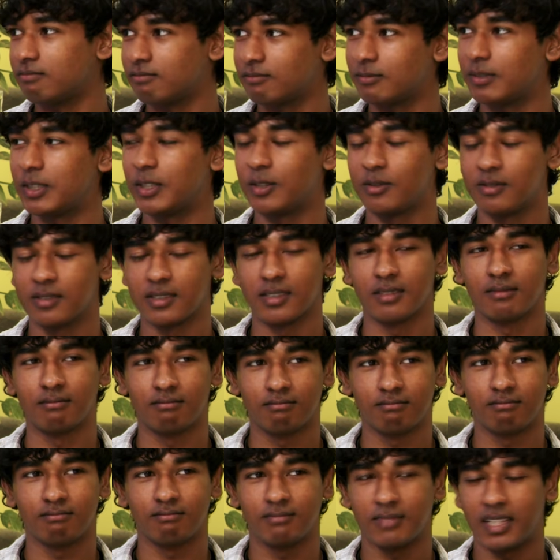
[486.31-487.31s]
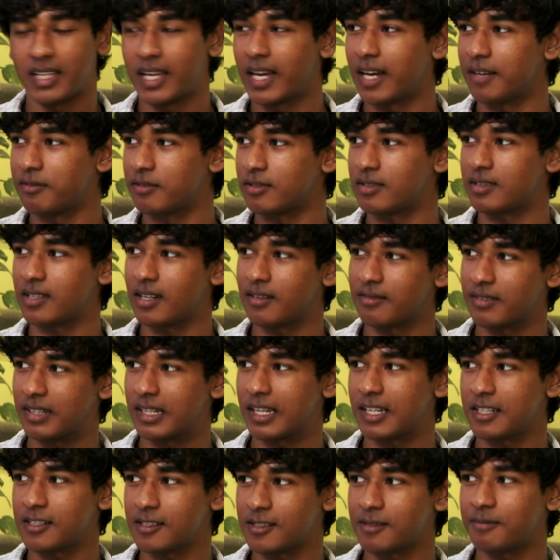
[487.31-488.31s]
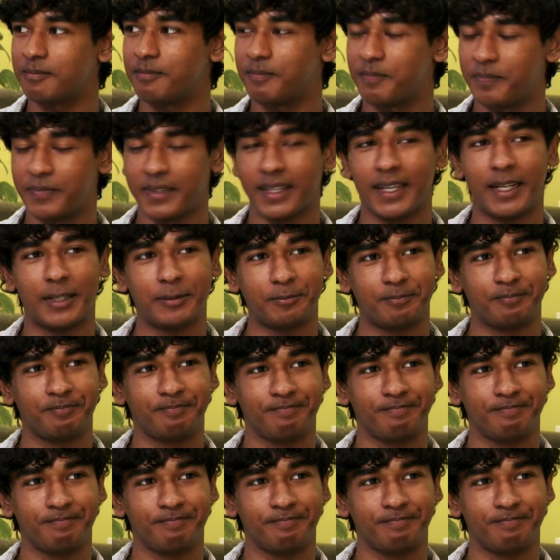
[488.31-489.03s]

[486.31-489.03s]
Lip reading: when using AI for staff, I guess. Yeah.